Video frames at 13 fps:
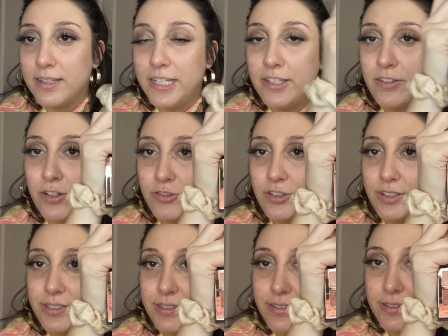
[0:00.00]
these are
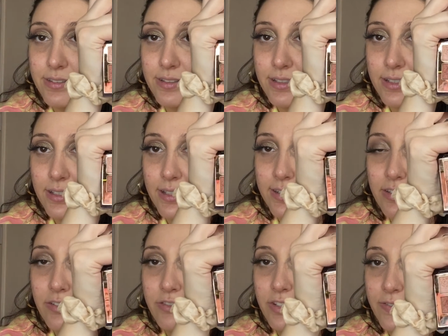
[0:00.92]

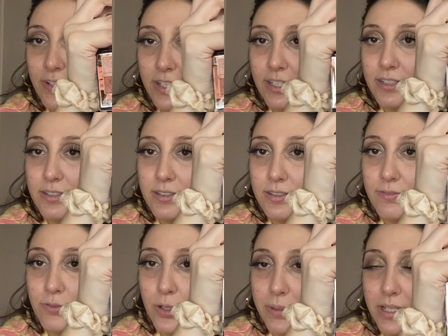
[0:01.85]
different
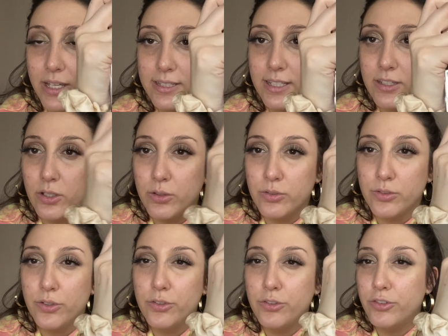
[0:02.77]
formula than
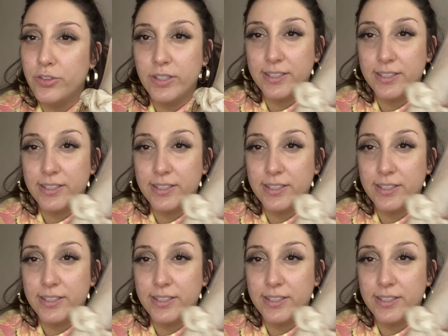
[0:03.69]
those are just